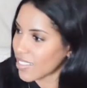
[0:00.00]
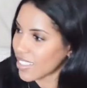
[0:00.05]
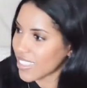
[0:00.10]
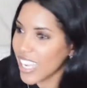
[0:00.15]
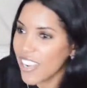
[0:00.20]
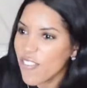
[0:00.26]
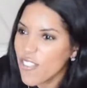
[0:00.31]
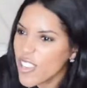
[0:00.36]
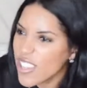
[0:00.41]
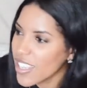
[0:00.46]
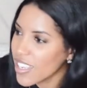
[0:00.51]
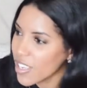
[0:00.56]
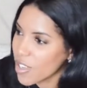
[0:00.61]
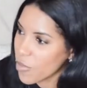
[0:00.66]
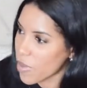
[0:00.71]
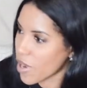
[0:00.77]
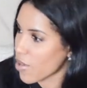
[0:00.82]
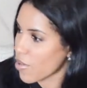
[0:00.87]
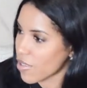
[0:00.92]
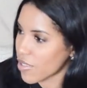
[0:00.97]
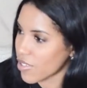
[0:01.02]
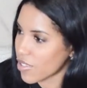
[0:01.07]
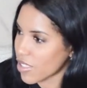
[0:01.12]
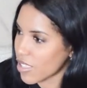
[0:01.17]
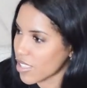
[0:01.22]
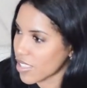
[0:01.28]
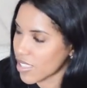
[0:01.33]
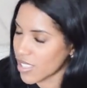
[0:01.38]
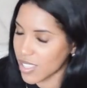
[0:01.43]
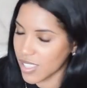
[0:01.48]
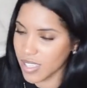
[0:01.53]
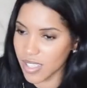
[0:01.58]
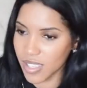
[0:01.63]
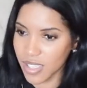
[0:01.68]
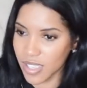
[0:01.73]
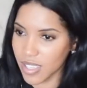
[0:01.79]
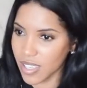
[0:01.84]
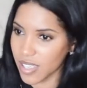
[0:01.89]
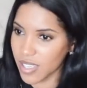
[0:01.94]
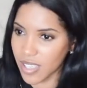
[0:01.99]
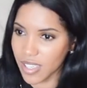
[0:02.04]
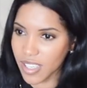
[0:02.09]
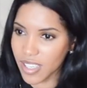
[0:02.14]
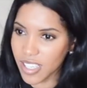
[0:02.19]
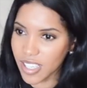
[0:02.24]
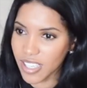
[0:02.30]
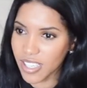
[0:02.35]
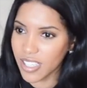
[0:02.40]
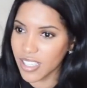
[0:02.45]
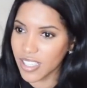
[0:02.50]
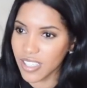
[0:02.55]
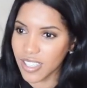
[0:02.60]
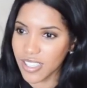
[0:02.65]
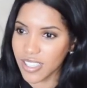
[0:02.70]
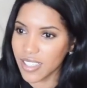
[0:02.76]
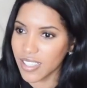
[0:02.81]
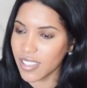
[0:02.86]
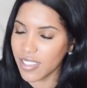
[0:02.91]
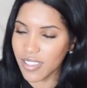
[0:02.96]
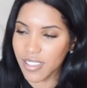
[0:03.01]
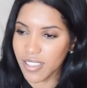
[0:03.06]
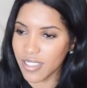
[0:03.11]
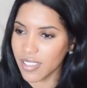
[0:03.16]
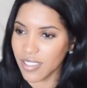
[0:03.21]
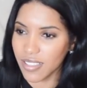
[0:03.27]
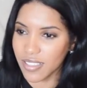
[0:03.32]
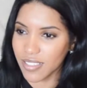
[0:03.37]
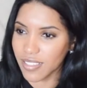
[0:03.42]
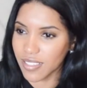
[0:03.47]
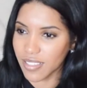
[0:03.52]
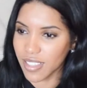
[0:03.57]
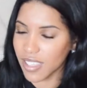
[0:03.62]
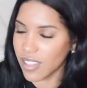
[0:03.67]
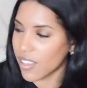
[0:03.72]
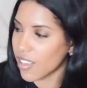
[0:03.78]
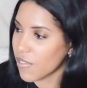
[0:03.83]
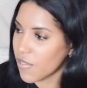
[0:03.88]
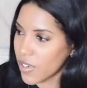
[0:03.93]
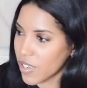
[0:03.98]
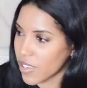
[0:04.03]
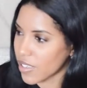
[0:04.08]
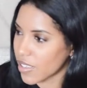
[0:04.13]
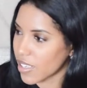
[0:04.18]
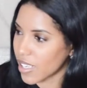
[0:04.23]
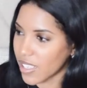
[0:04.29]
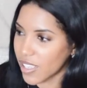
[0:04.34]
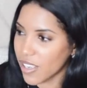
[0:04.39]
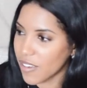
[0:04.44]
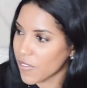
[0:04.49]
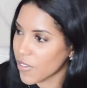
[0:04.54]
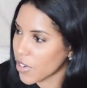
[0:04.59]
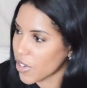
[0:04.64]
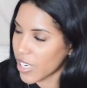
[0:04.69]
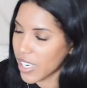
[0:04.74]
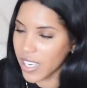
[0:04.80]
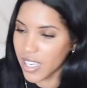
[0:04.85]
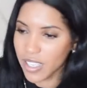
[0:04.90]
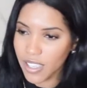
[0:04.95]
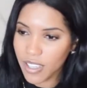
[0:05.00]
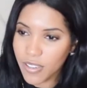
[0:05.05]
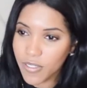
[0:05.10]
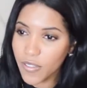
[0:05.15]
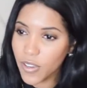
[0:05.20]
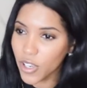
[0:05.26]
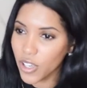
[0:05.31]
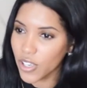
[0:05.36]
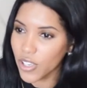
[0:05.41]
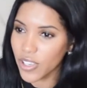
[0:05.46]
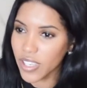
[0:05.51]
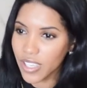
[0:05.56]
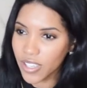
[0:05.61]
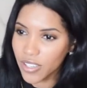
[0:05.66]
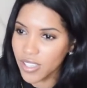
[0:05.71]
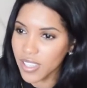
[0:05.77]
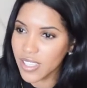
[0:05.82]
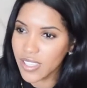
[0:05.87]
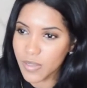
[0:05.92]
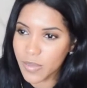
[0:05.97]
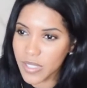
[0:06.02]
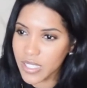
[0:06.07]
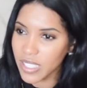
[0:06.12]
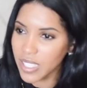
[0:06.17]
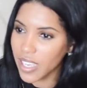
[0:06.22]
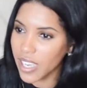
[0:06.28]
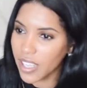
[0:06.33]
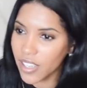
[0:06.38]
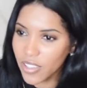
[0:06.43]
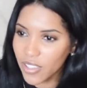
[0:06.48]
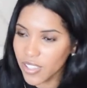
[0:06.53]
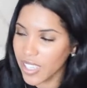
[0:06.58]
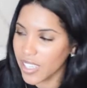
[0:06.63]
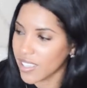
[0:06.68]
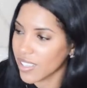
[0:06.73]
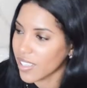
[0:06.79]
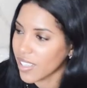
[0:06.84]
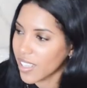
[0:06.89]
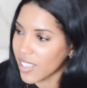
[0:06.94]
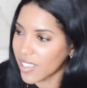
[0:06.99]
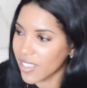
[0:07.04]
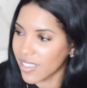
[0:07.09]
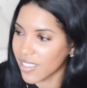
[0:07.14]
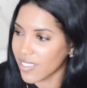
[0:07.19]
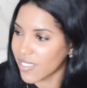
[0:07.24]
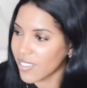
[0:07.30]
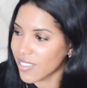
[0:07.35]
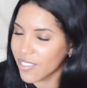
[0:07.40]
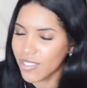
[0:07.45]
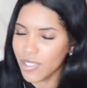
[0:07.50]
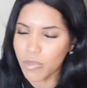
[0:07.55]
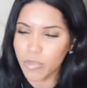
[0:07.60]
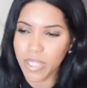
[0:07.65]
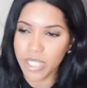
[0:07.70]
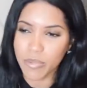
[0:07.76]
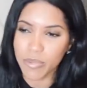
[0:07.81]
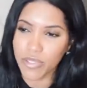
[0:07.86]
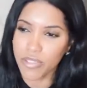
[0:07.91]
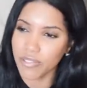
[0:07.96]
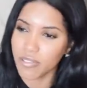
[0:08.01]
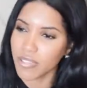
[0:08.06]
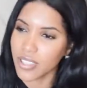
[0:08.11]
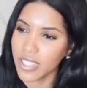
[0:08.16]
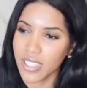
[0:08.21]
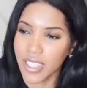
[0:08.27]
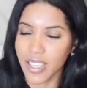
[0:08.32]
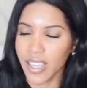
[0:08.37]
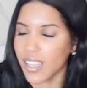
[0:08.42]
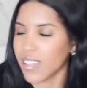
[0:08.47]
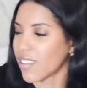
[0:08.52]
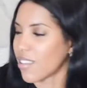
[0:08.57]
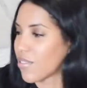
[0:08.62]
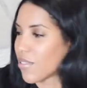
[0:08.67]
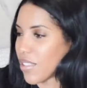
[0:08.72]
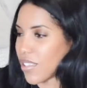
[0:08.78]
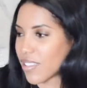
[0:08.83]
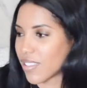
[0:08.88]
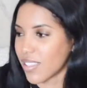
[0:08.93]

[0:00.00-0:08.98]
Everything about her. She's just like, I love her. I love her. And I love her and her husband together. Like, and then little baby Junie, like, I love her.